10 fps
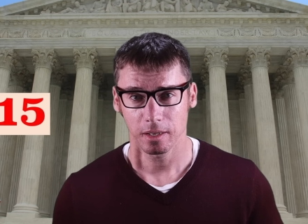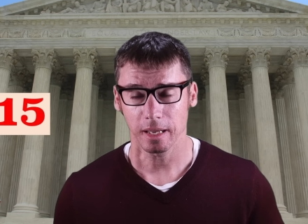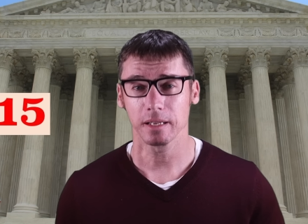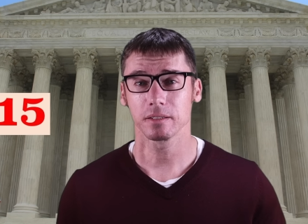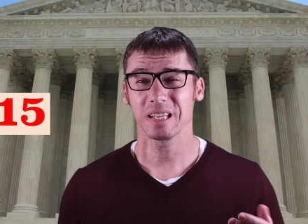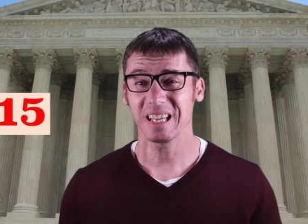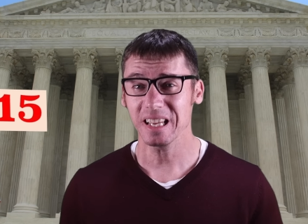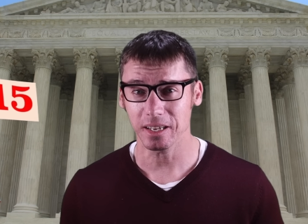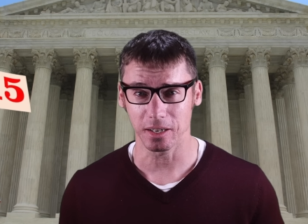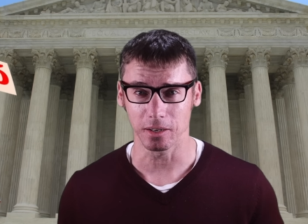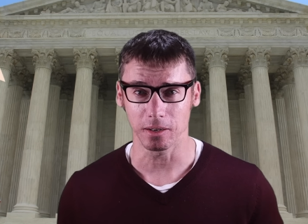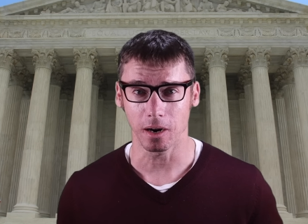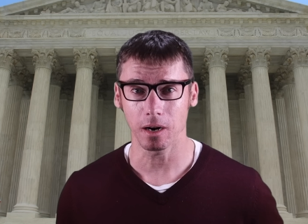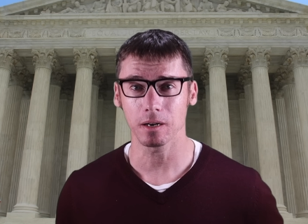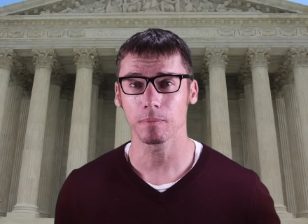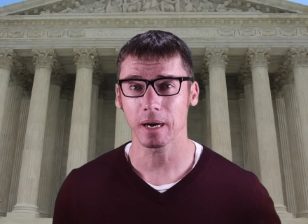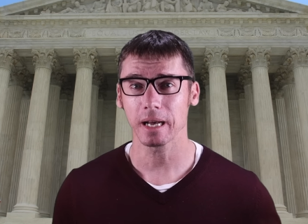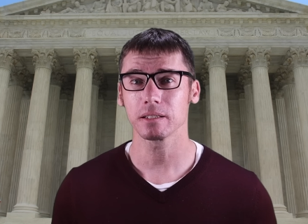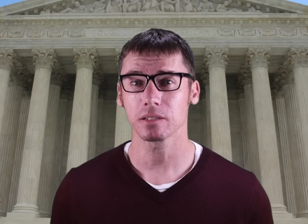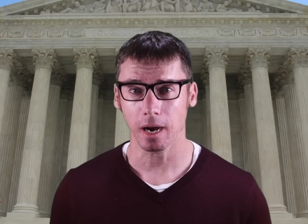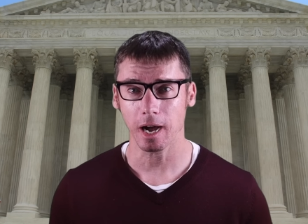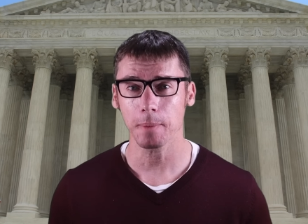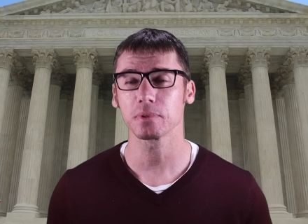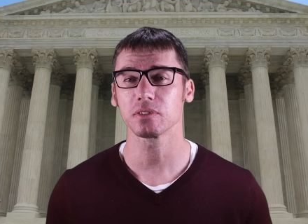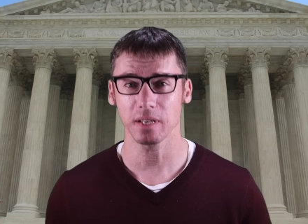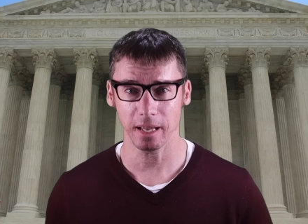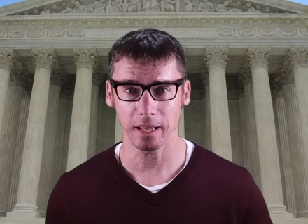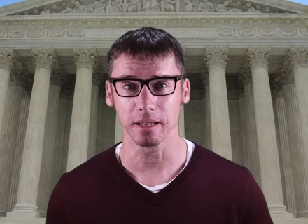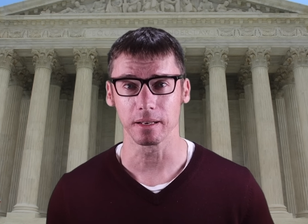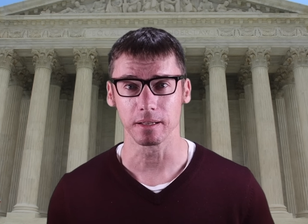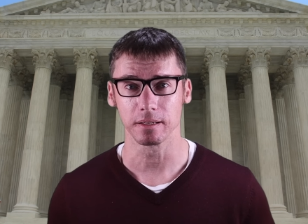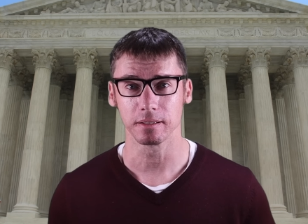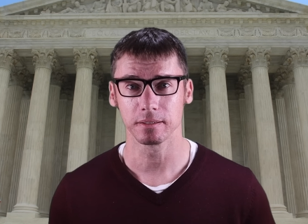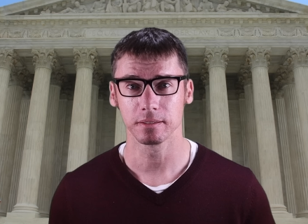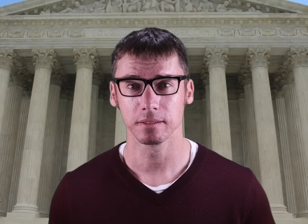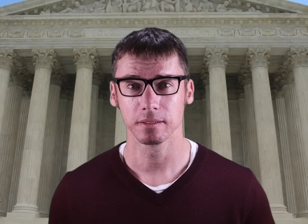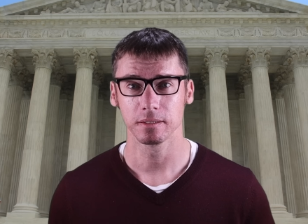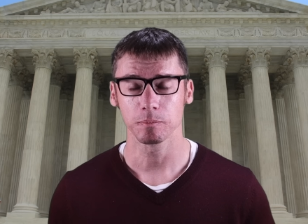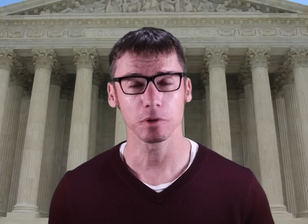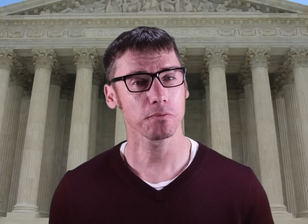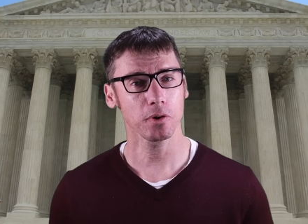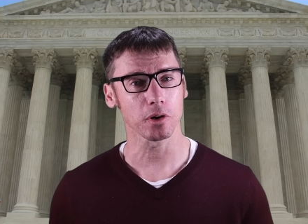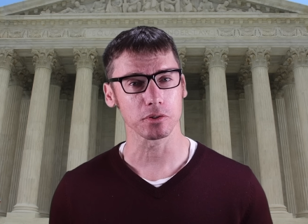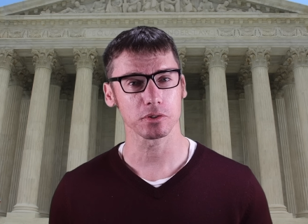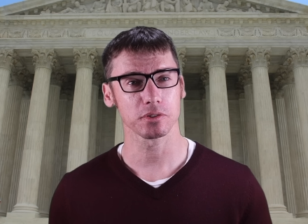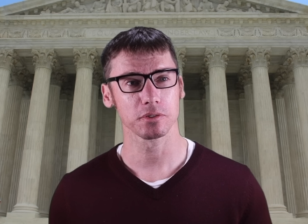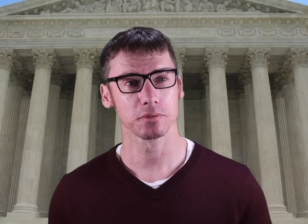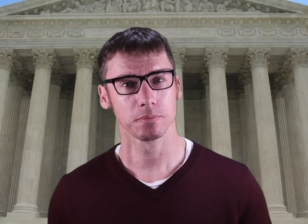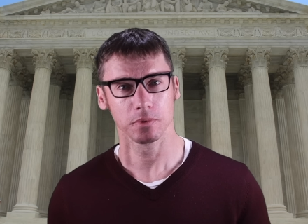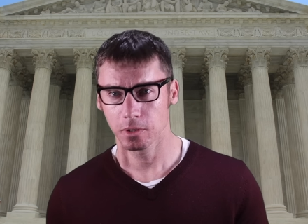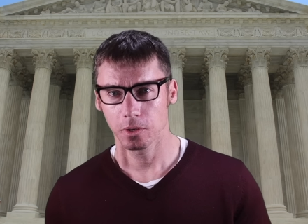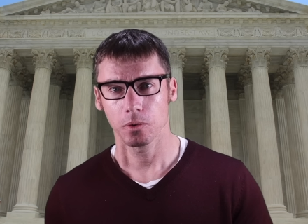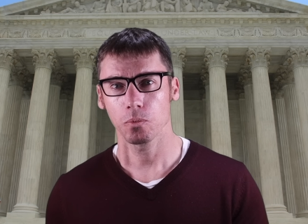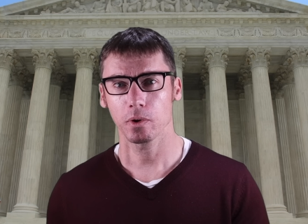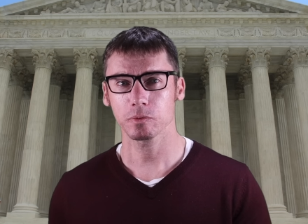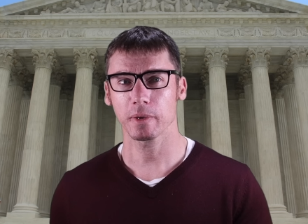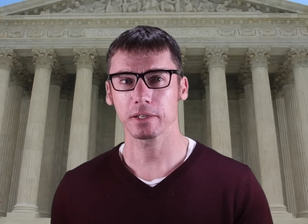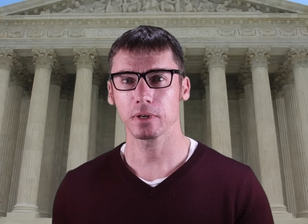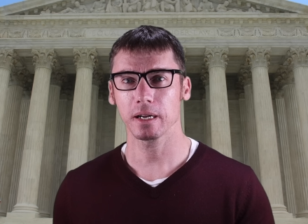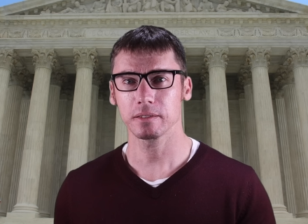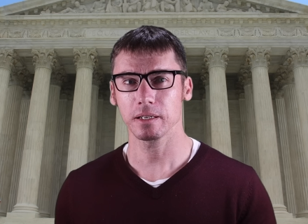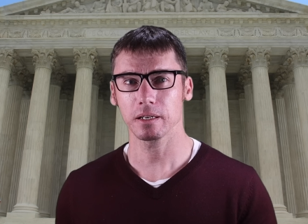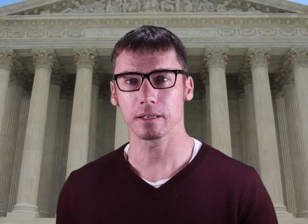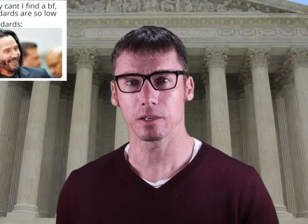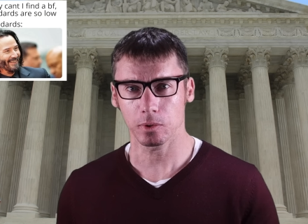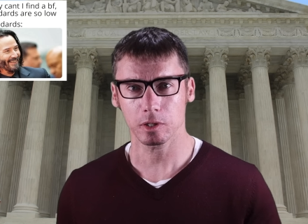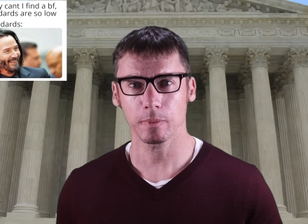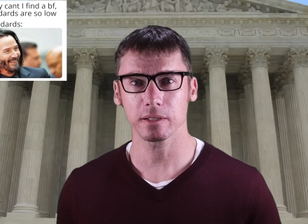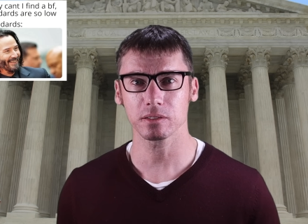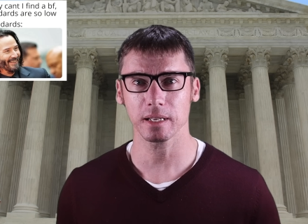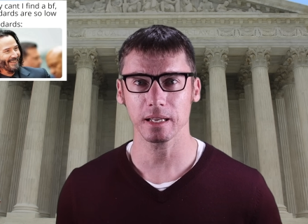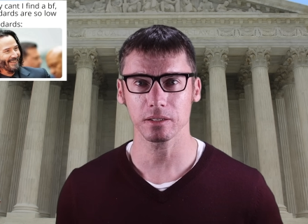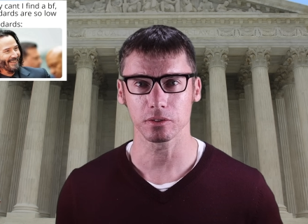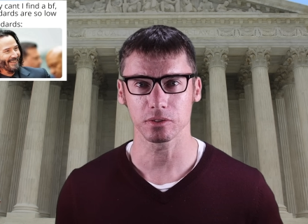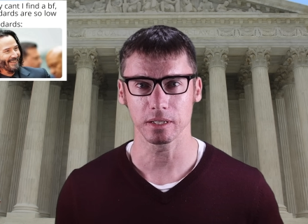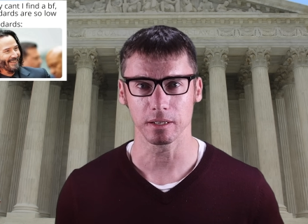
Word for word: and here are my top ten. But first, what's my criteria? What are my standards